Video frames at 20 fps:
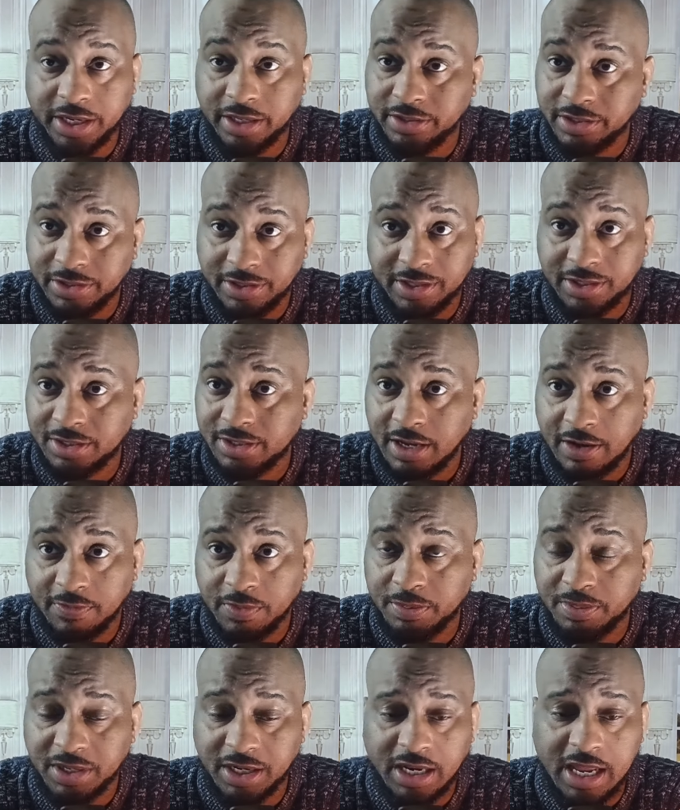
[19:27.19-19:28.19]
into this stuff.
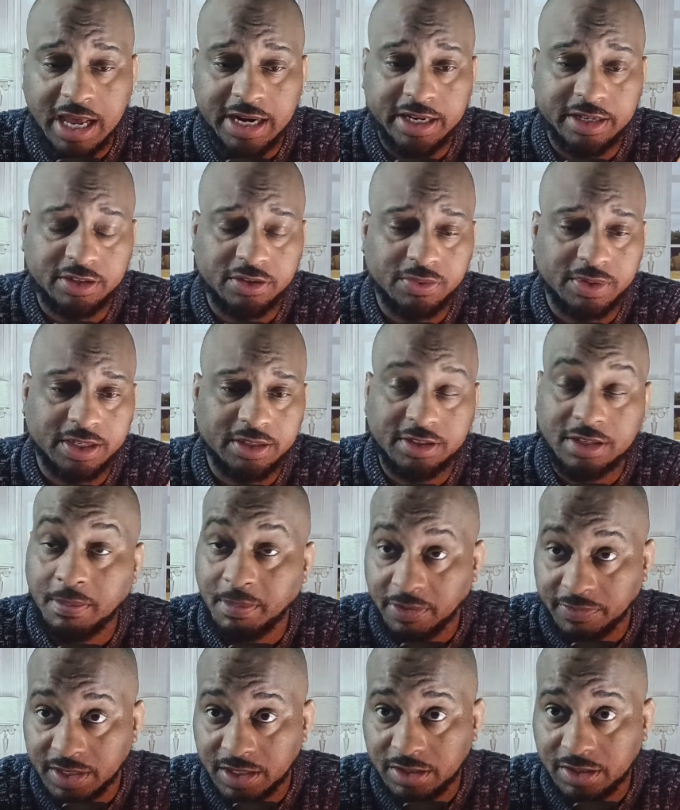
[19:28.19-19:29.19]
We put a lot into it.
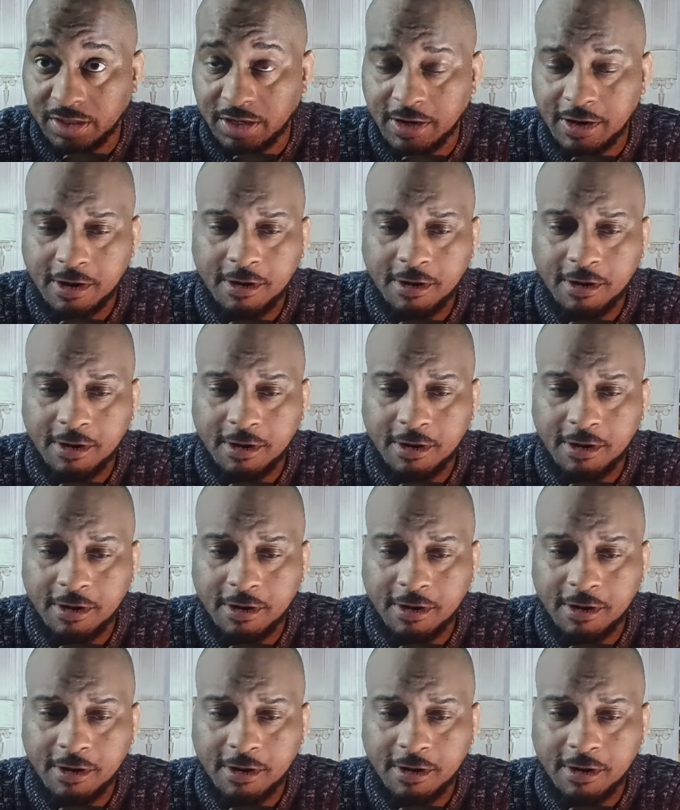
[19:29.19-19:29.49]
Some of us.